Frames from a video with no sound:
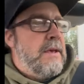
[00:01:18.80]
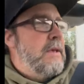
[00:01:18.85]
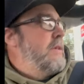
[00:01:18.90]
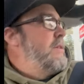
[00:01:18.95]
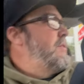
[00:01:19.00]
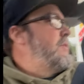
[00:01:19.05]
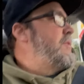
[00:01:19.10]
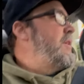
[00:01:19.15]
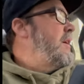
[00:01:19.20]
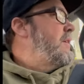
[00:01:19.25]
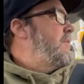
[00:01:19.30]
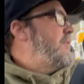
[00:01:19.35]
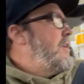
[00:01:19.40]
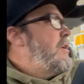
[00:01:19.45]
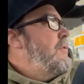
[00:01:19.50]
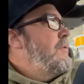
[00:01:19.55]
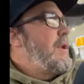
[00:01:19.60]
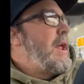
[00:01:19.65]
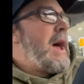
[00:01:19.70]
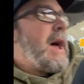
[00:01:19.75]
six
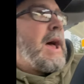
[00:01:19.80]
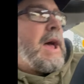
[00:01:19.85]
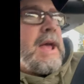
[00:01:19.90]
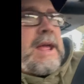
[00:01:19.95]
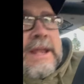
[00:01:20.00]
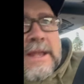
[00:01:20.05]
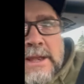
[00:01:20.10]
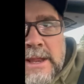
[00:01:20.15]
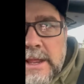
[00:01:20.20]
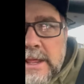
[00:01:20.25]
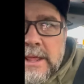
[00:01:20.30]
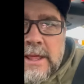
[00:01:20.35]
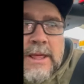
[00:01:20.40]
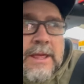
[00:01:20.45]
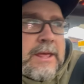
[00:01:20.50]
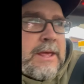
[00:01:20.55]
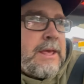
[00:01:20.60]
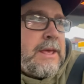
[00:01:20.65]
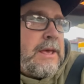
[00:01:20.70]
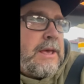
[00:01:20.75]
oh
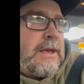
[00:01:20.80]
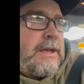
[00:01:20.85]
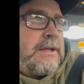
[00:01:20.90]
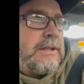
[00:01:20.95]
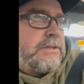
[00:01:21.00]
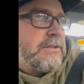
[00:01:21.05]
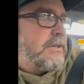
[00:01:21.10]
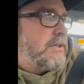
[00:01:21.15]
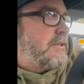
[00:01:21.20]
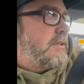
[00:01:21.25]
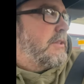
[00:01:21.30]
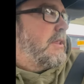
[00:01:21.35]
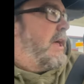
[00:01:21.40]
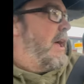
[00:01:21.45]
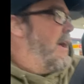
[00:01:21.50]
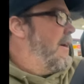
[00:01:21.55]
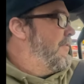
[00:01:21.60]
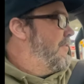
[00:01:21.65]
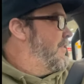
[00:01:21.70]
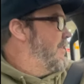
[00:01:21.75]
nine, just
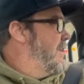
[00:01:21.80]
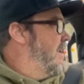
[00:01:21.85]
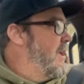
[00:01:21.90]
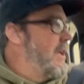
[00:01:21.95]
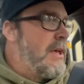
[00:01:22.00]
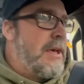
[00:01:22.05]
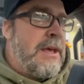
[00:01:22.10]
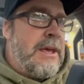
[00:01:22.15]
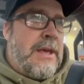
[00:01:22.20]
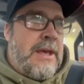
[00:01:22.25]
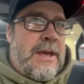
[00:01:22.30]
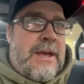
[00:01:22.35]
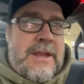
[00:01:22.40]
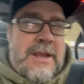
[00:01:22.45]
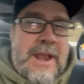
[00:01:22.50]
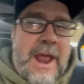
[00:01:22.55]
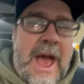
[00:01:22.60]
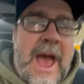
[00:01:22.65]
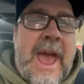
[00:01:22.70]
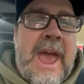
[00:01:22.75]
left
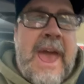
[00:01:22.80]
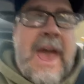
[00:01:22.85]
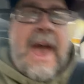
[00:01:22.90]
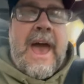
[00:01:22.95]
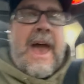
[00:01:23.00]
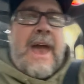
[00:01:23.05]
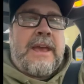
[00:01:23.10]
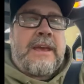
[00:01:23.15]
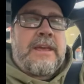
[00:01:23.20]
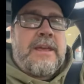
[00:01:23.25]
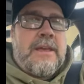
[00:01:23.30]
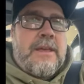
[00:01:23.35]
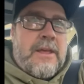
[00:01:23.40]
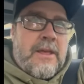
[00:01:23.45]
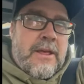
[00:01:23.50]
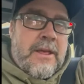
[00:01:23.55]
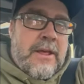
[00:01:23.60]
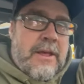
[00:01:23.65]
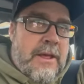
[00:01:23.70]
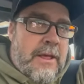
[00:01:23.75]
Nyack,
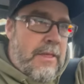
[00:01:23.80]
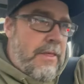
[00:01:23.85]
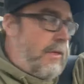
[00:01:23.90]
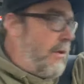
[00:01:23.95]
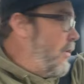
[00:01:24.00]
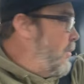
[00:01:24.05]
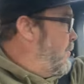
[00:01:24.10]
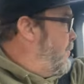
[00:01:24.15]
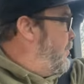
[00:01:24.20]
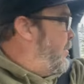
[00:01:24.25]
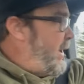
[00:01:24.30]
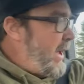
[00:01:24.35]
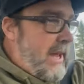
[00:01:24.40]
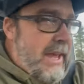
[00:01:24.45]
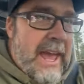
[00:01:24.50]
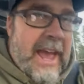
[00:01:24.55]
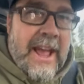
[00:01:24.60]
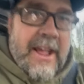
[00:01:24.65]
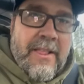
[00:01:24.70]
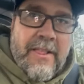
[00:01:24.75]
the old B
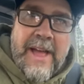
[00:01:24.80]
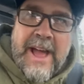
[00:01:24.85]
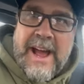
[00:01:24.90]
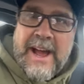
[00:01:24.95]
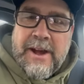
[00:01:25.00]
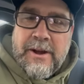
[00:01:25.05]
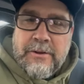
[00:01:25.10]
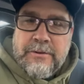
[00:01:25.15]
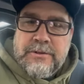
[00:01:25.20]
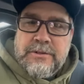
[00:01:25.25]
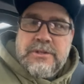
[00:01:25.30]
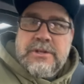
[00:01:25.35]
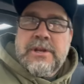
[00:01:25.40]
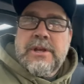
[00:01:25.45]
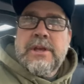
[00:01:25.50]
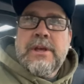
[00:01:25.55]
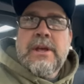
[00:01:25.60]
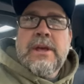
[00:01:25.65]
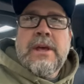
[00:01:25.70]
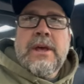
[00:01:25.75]
K Lounge.
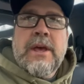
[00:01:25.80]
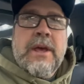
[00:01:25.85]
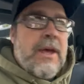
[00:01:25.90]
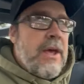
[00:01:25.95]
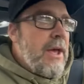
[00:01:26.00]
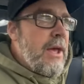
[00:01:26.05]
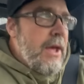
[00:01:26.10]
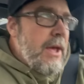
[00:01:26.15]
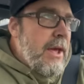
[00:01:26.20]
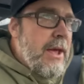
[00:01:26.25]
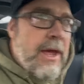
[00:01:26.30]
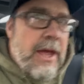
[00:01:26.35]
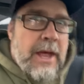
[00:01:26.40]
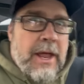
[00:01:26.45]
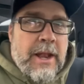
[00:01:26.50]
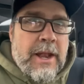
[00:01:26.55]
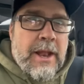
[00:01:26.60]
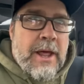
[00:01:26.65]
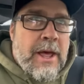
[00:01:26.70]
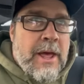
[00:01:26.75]

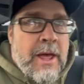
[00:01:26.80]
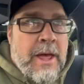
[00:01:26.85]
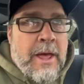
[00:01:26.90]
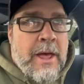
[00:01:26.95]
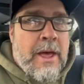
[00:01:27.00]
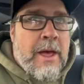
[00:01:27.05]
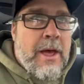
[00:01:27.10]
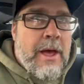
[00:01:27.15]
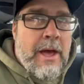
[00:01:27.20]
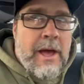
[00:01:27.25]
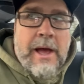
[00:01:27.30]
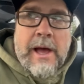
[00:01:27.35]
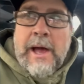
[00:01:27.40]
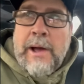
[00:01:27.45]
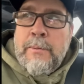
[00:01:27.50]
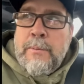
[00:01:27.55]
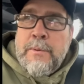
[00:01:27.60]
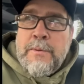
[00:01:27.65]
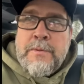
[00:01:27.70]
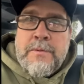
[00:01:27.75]
And uh, I
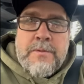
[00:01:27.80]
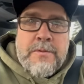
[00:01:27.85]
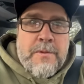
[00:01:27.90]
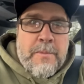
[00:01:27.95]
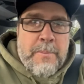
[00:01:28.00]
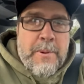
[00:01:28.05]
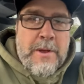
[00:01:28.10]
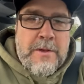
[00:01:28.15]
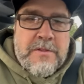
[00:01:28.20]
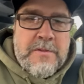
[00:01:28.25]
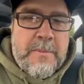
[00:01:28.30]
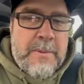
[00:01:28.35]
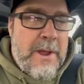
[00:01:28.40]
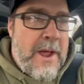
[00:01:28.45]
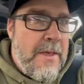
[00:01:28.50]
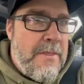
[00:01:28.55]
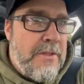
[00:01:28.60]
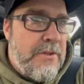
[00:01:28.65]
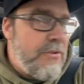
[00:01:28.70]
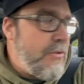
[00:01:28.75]
was supposed to be
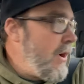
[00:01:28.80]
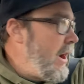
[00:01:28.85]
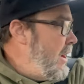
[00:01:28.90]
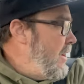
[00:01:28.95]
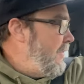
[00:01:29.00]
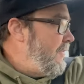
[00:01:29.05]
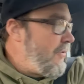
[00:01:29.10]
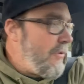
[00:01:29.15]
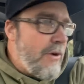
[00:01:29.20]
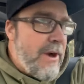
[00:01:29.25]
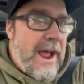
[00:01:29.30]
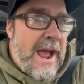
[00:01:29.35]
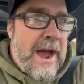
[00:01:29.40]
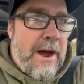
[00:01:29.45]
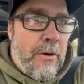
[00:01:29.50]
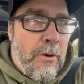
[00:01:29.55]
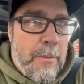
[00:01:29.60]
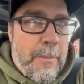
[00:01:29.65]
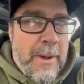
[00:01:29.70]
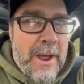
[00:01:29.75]
on the trail for an
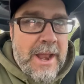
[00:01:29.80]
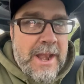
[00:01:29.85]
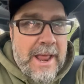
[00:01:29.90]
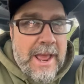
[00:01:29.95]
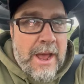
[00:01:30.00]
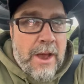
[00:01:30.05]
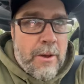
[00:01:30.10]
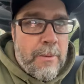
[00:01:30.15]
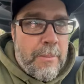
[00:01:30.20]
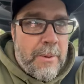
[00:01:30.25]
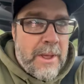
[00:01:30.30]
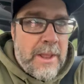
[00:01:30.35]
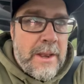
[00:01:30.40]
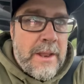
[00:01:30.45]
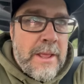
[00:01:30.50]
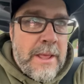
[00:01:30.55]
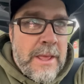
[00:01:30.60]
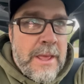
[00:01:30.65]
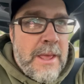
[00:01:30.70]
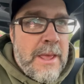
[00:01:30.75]
hour by now, but
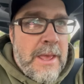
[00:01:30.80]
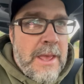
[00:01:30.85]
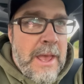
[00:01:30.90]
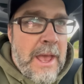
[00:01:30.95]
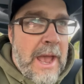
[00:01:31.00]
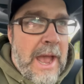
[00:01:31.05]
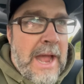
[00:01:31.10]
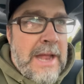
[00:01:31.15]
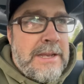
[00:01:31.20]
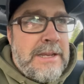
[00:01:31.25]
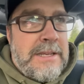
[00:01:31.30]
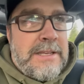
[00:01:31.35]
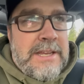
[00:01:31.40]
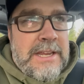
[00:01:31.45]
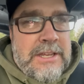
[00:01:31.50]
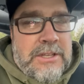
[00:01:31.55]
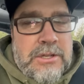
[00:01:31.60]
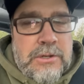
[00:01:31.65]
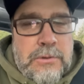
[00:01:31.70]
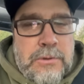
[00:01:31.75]
I did
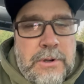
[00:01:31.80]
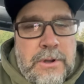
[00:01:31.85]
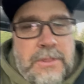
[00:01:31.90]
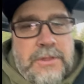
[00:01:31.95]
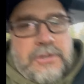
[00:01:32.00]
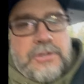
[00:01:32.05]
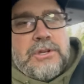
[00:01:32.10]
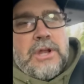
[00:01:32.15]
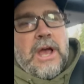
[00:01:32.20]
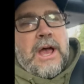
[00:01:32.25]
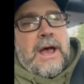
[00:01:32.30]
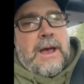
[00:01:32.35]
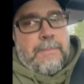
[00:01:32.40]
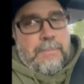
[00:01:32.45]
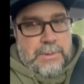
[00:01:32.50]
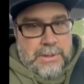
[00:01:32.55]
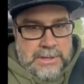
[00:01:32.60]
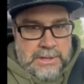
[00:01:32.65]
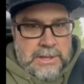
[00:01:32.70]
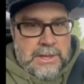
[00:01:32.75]
detour to the shop,
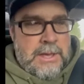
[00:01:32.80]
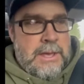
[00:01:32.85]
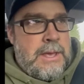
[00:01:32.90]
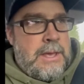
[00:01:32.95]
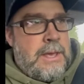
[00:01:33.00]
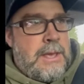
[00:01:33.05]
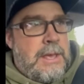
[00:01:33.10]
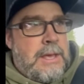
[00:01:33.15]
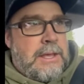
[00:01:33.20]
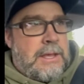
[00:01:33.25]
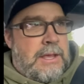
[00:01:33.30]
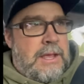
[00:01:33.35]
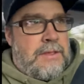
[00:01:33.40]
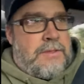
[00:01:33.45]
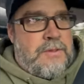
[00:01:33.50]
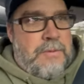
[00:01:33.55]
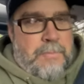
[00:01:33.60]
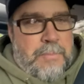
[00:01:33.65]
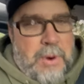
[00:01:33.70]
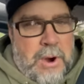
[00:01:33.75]
get
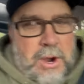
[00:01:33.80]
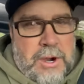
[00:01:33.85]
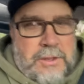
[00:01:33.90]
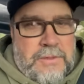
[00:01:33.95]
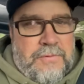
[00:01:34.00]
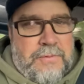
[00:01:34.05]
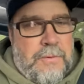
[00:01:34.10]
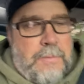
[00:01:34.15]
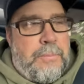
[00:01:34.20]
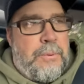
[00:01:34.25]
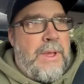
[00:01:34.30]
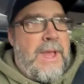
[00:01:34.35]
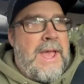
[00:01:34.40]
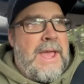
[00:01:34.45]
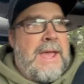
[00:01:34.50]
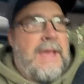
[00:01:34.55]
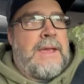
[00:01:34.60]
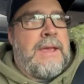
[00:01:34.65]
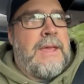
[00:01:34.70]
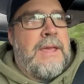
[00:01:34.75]
some parts for Blake.